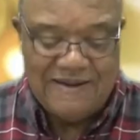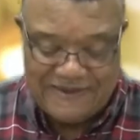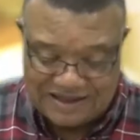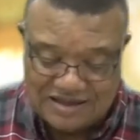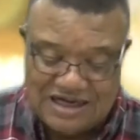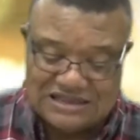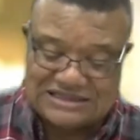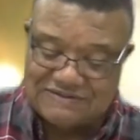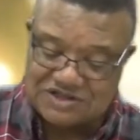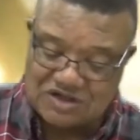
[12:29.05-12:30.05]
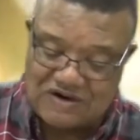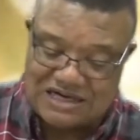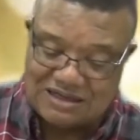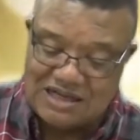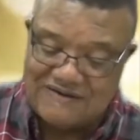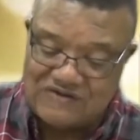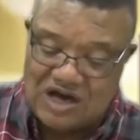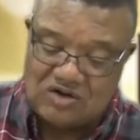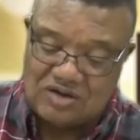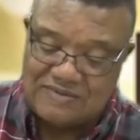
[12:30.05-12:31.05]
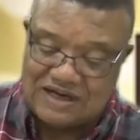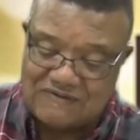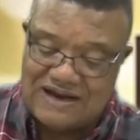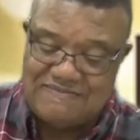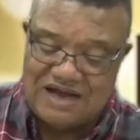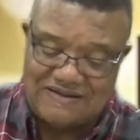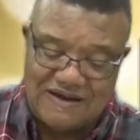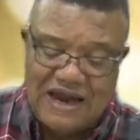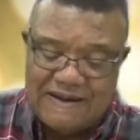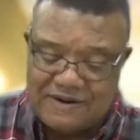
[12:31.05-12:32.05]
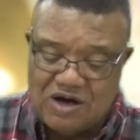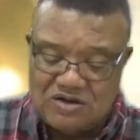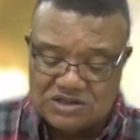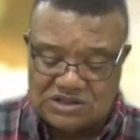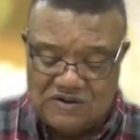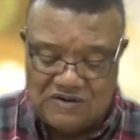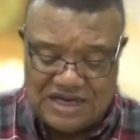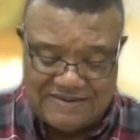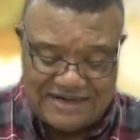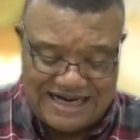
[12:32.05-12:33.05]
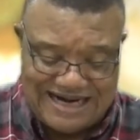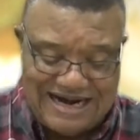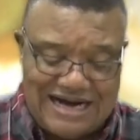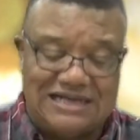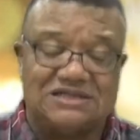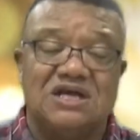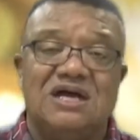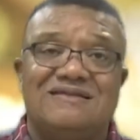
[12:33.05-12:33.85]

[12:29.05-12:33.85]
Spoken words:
Because there was a great love, not only in my grandmother, but also in my aunts,